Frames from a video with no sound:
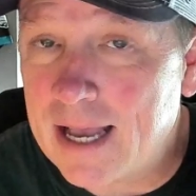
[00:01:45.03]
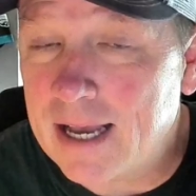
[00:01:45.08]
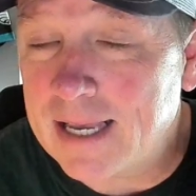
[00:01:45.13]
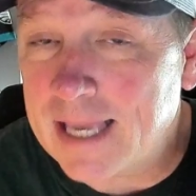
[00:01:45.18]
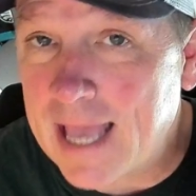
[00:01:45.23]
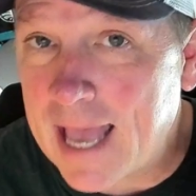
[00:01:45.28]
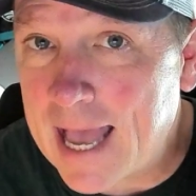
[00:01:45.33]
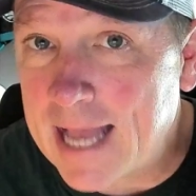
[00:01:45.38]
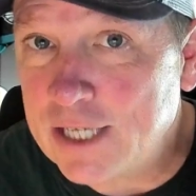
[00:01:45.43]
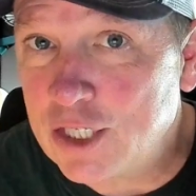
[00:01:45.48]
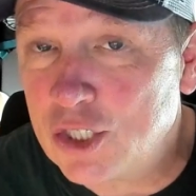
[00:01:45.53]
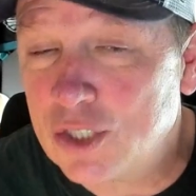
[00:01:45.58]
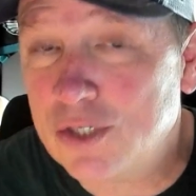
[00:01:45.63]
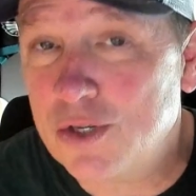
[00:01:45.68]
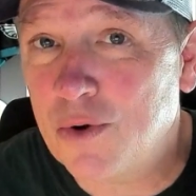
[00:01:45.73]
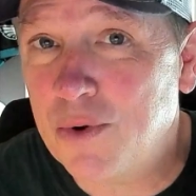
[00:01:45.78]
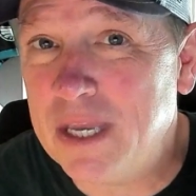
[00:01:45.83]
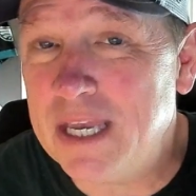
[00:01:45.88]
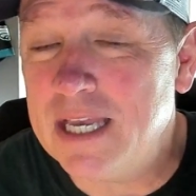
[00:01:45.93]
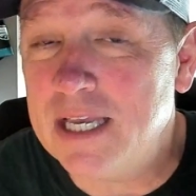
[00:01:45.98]
a catch.
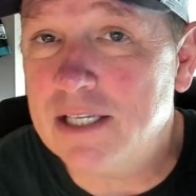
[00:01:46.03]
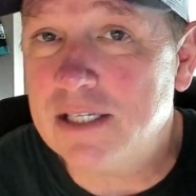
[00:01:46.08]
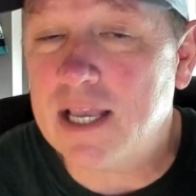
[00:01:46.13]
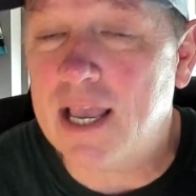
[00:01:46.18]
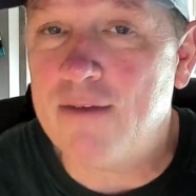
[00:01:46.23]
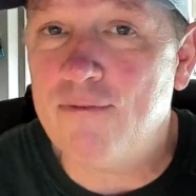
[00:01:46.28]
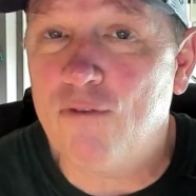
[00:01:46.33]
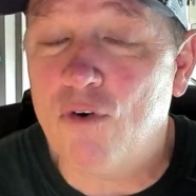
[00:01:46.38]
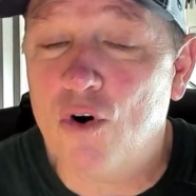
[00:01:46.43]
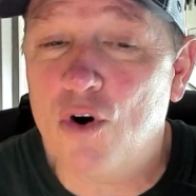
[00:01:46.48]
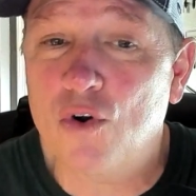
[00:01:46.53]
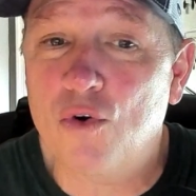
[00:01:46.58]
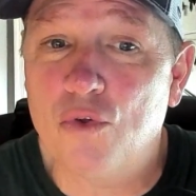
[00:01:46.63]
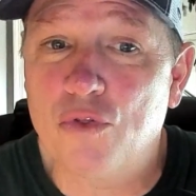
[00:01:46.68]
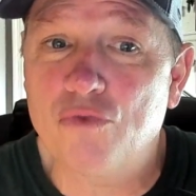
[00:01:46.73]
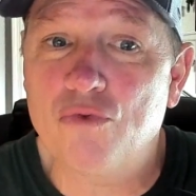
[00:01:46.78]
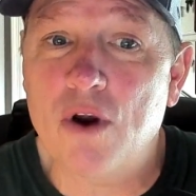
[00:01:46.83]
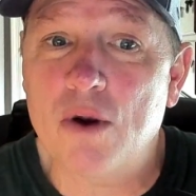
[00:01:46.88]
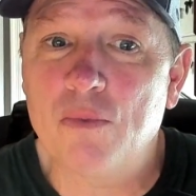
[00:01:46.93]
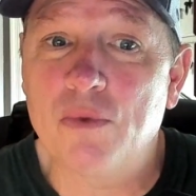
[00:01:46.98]
So he is a vertical
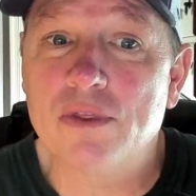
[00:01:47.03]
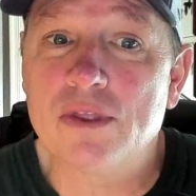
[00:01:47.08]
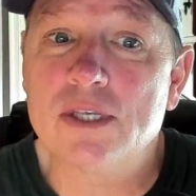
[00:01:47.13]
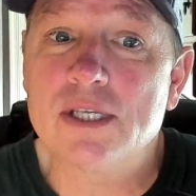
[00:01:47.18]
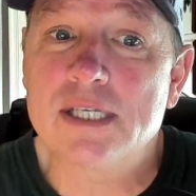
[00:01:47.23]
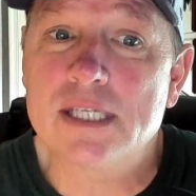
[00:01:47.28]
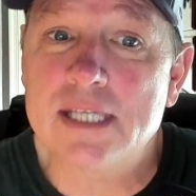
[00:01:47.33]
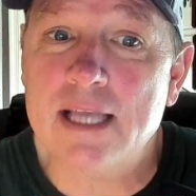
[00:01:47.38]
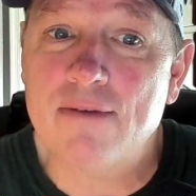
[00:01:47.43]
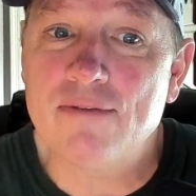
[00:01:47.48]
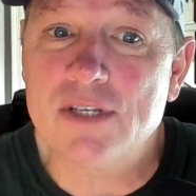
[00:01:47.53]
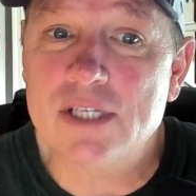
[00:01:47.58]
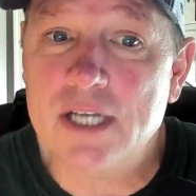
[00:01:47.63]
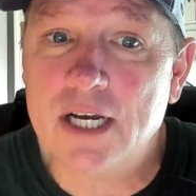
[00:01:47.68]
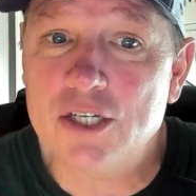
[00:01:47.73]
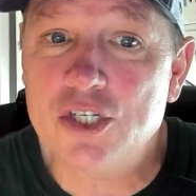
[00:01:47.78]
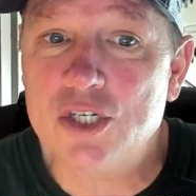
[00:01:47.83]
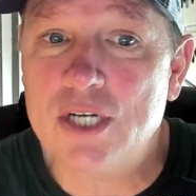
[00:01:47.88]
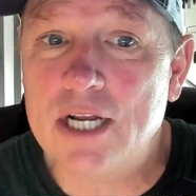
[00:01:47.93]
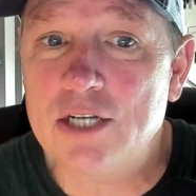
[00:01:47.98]
threat with seven
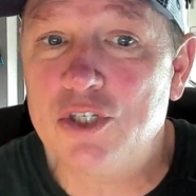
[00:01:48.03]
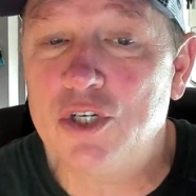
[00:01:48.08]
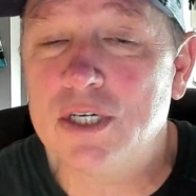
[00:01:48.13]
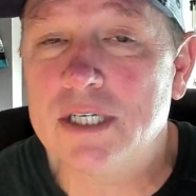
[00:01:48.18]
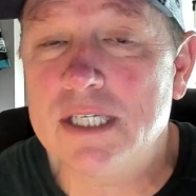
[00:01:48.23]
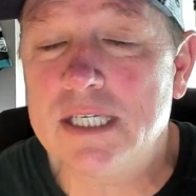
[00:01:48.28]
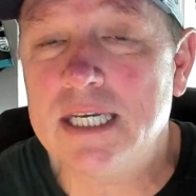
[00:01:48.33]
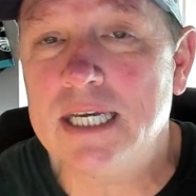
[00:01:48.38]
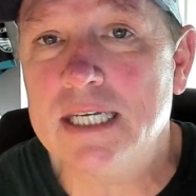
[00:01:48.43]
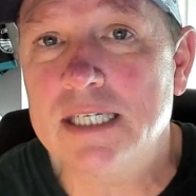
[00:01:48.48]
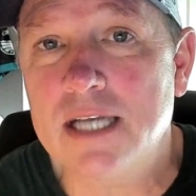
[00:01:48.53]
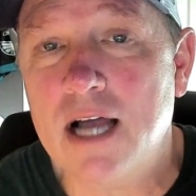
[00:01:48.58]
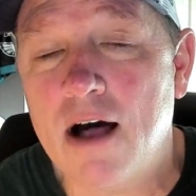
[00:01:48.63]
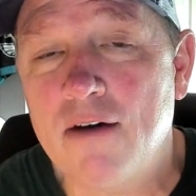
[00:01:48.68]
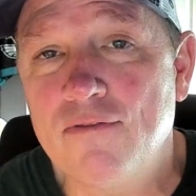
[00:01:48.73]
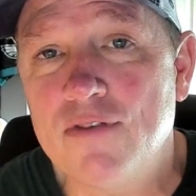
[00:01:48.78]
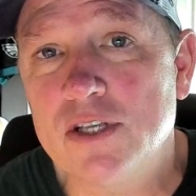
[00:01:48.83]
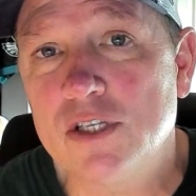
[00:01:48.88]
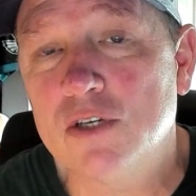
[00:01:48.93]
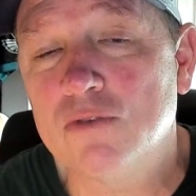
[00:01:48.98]
touchdowns. You can see his
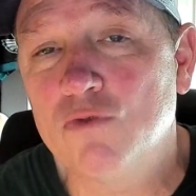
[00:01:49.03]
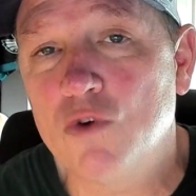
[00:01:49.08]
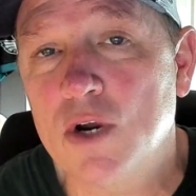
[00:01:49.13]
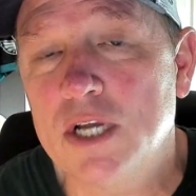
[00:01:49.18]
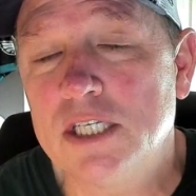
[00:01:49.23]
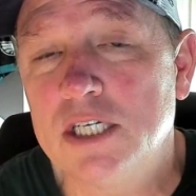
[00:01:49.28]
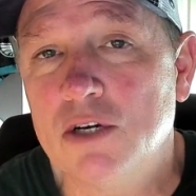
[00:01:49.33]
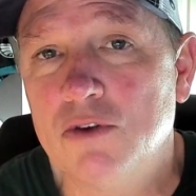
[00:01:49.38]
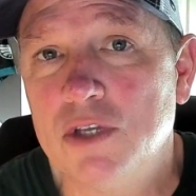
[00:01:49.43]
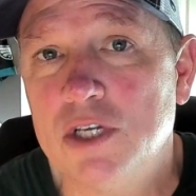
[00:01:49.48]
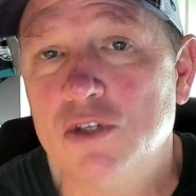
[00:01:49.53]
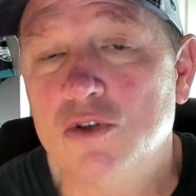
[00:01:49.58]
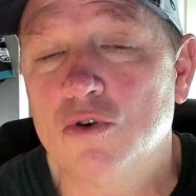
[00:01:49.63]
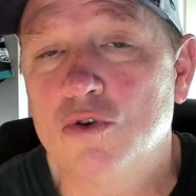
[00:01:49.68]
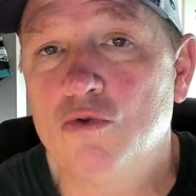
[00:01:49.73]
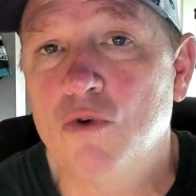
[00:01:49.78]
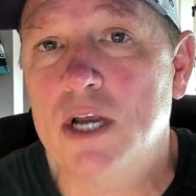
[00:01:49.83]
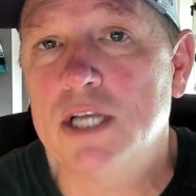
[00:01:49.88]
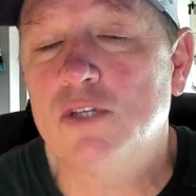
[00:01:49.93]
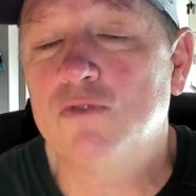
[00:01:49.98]
offensive grades here. These are
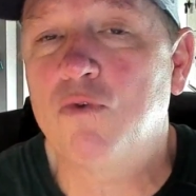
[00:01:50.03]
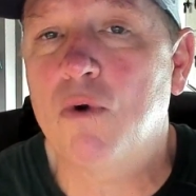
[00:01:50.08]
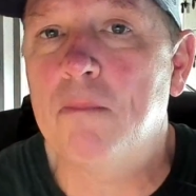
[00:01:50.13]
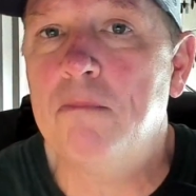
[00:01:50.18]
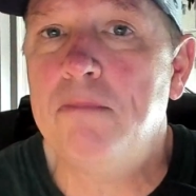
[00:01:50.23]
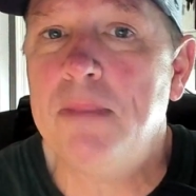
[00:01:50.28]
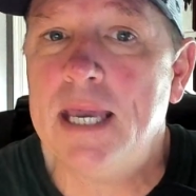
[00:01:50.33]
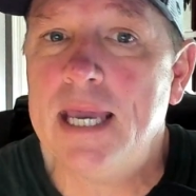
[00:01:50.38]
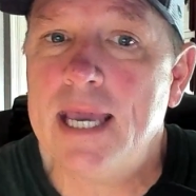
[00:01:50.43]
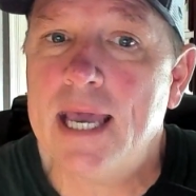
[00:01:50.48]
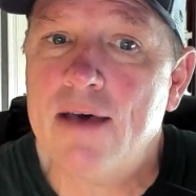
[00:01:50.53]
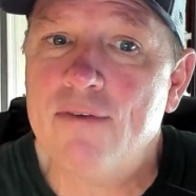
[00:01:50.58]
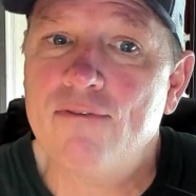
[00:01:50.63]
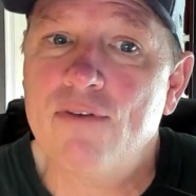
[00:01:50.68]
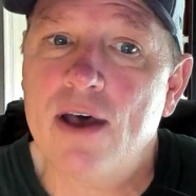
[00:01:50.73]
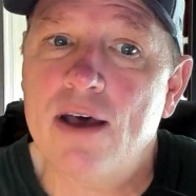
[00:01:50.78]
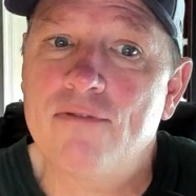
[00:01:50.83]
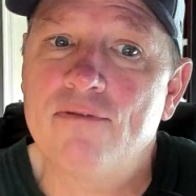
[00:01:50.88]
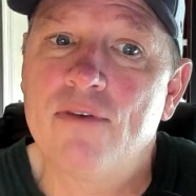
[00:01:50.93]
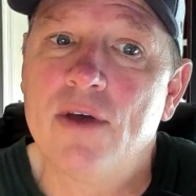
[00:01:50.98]
grades from
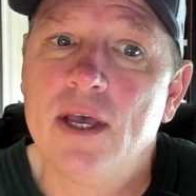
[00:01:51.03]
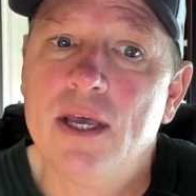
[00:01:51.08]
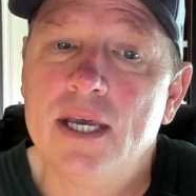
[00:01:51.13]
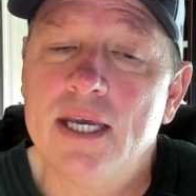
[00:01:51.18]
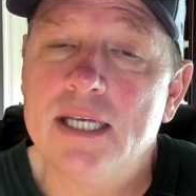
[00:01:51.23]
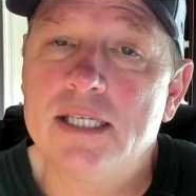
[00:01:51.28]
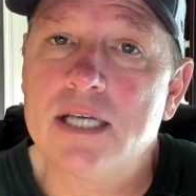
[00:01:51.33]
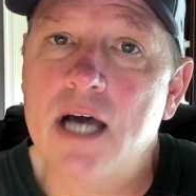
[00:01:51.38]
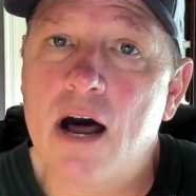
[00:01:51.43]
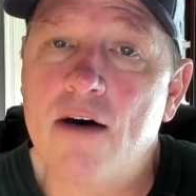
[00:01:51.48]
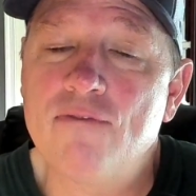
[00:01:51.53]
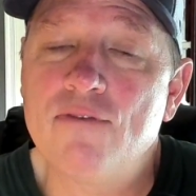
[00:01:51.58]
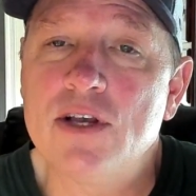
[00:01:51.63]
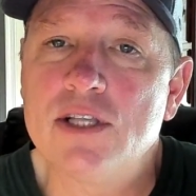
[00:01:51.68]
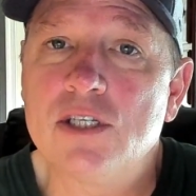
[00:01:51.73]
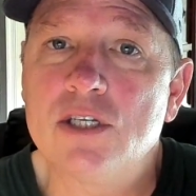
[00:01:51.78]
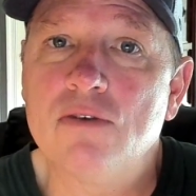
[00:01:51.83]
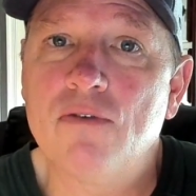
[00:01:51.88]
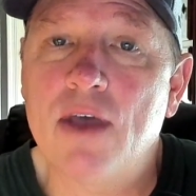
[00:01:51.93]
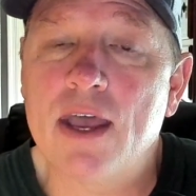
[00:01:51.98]
PFF, his
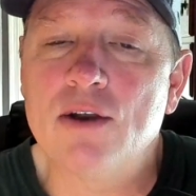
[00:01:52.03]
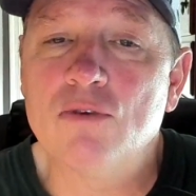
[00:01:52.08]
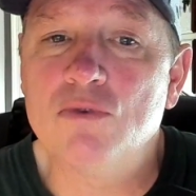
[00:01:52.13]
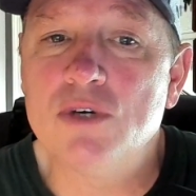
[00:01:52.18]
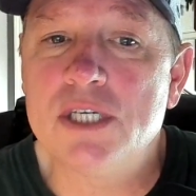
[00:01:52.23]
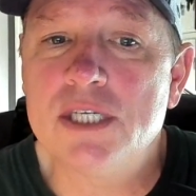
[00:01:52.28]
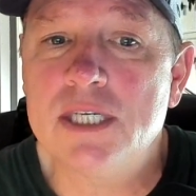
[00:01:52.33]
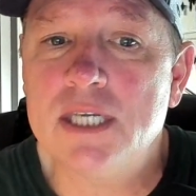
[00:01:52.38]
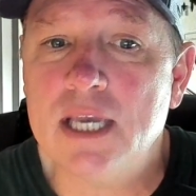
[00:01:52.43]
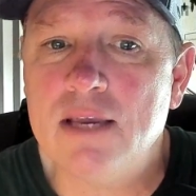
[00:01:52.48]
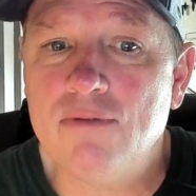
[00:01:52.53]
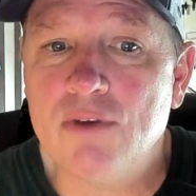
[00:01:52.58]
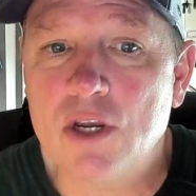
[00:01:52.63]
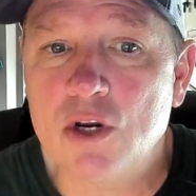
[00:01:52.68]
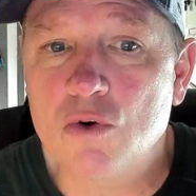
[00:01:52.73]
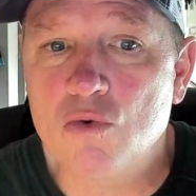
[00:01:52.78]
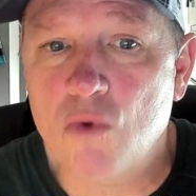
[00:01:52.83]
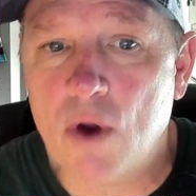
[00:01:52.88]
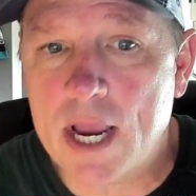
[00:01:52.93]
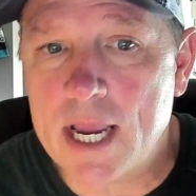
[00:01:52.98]
offensive and receiving
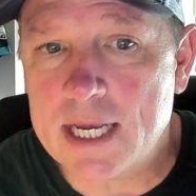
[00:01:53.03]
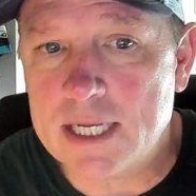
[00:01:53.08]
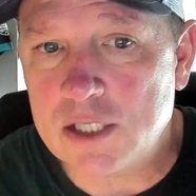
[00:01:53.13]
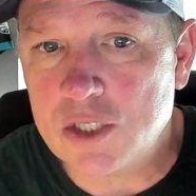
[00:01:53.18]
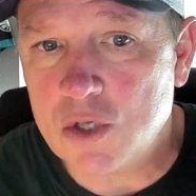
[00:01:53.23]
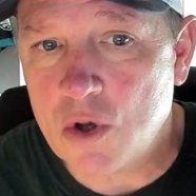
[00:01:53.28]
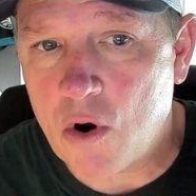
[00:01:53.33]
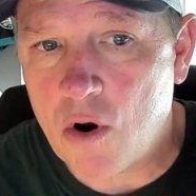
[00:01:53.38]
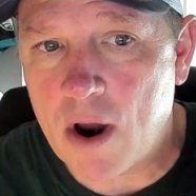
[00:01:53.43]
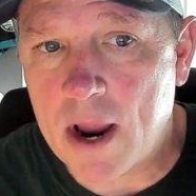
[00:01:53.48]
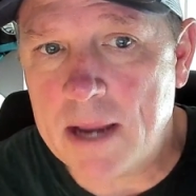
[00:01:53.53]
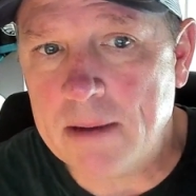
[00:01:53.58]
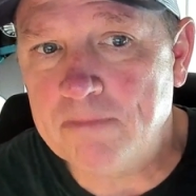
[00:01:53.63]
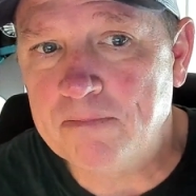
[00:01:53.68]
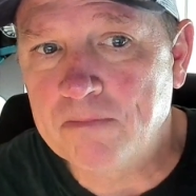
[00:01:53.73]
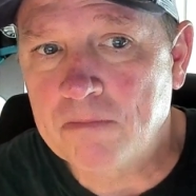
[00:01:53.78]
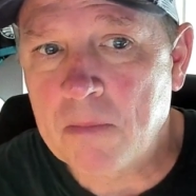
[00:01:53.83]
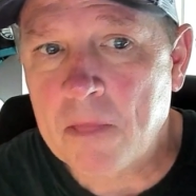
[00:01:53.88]
grades. All right.